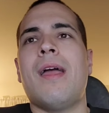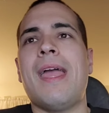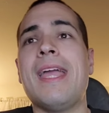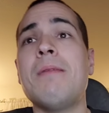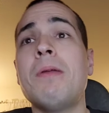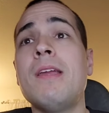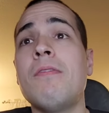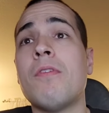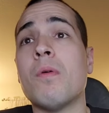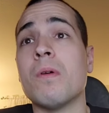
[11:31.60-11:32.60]
AP
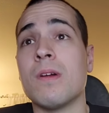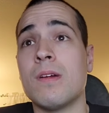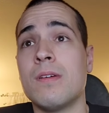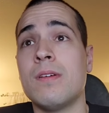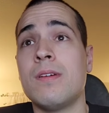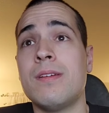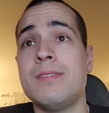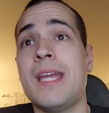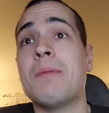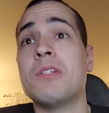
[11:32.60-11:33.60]
4,
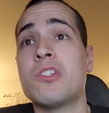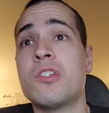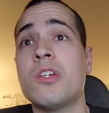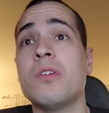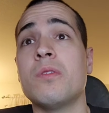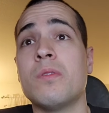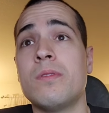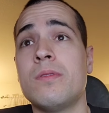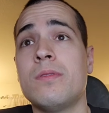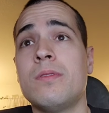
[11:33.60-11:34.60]
damage 2.
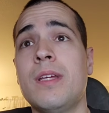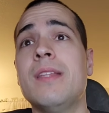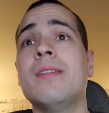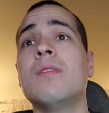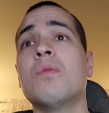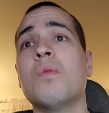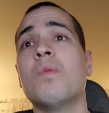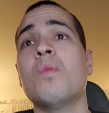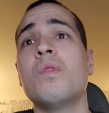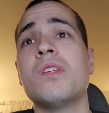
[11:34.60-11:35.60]
And
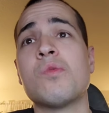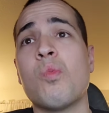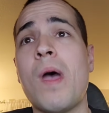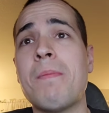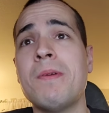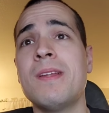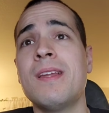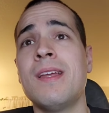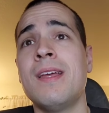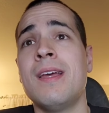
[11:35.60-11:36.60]
with this weapon,
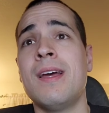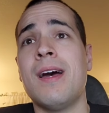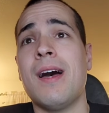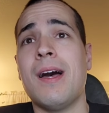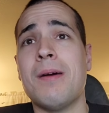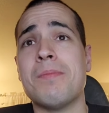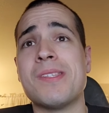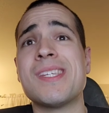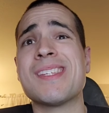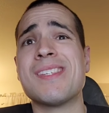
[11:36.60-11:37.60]

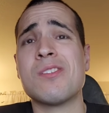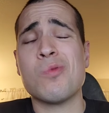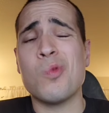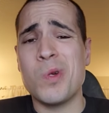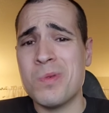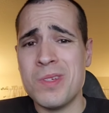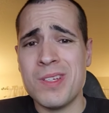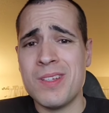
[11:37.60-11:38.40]
6 to wound.